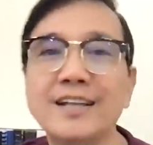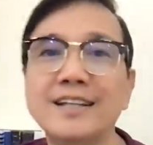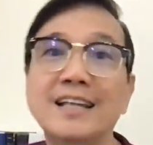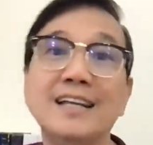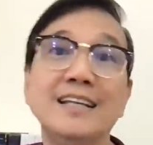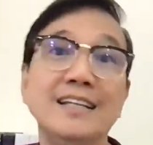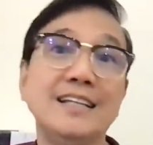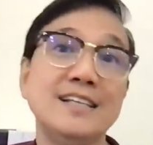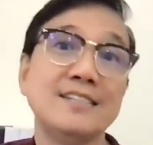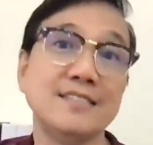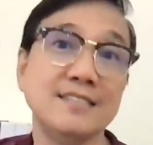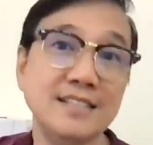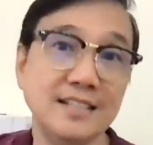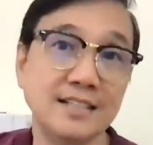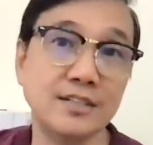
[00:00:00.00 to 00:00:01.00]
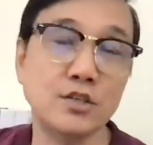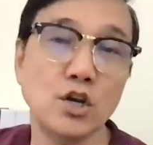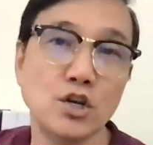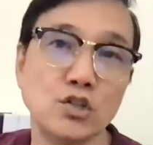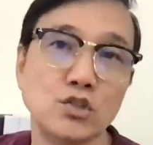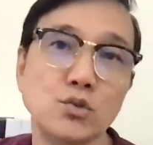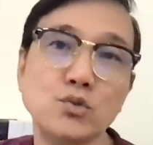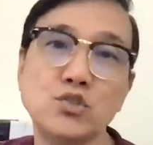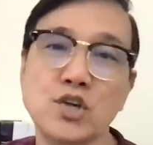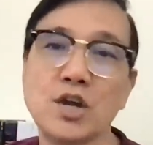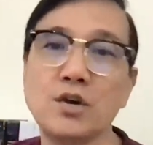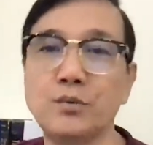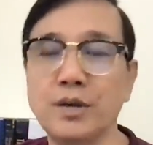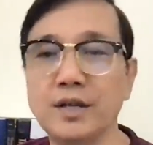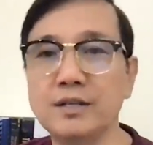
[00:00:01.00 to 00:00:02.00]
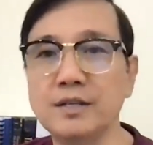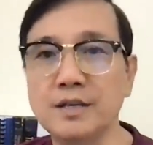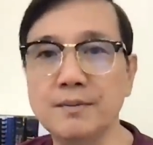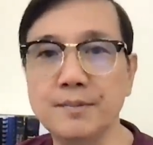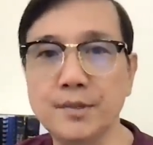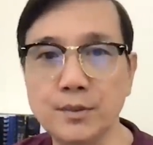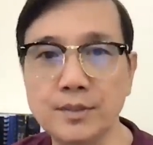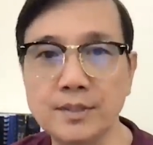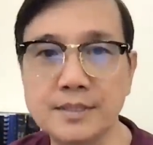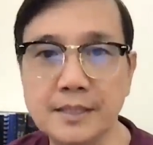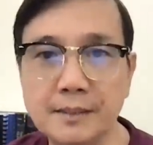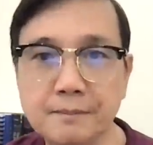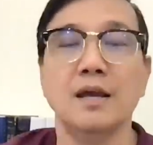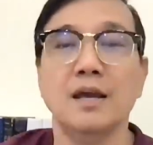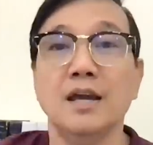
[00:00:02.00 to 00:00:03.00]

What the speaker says: than it is needed to generate immunity.